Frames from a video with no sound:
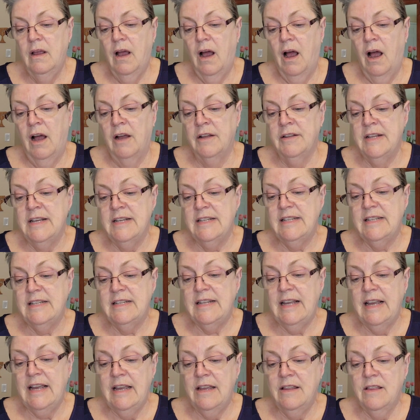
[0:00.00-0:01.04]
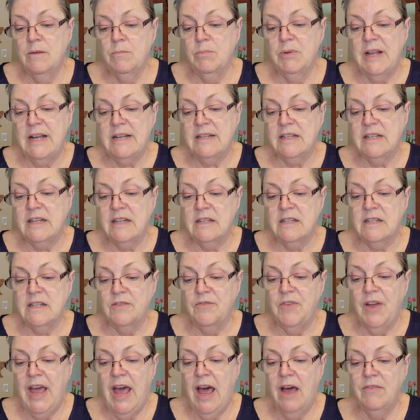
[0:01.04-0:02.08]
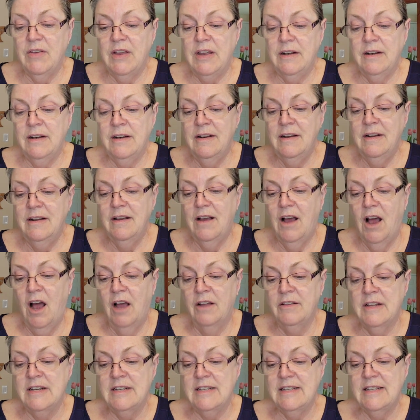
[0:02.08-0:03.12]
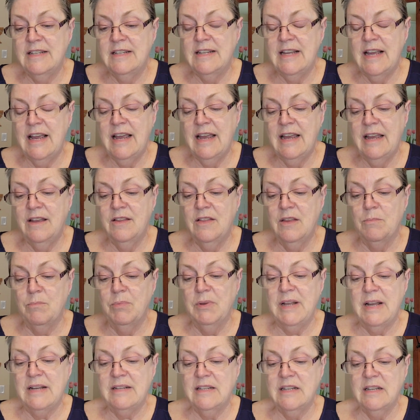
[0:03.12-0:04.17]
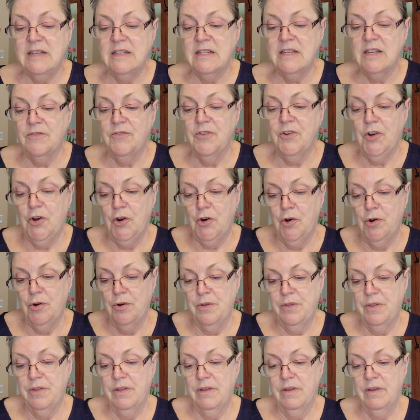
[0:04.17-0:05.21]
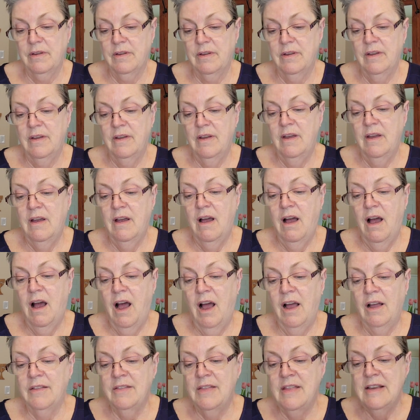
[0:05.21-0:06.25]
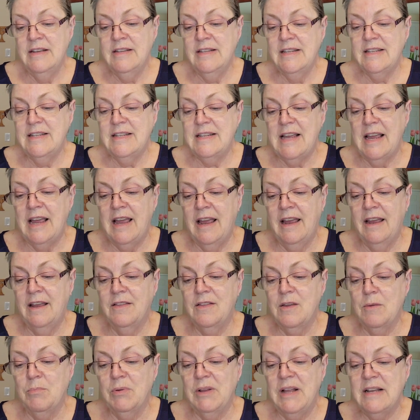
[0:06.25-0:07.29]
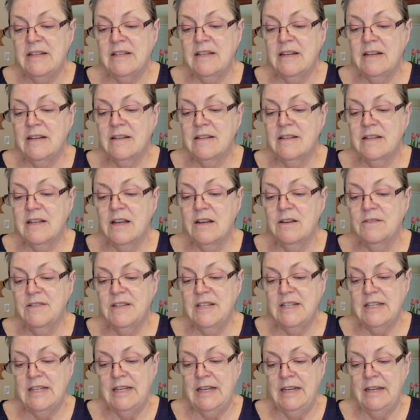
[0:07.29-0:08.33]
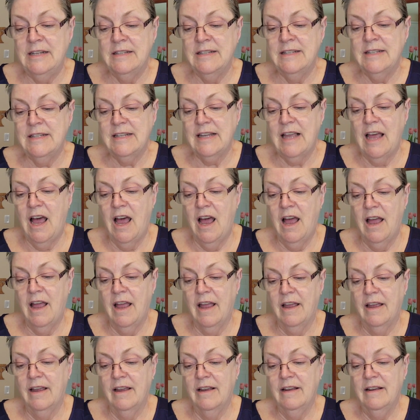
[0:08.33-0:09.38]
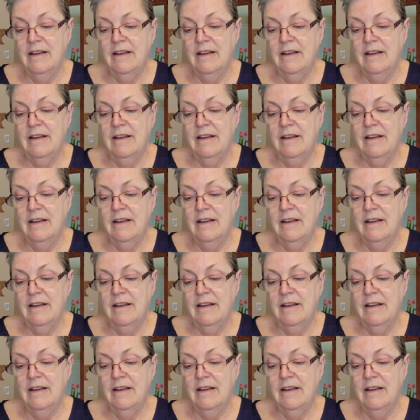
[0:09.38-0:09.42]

On this day, the blessings of heaven. On this day, the blessings of earth. On this day, the blessings of sea and sky,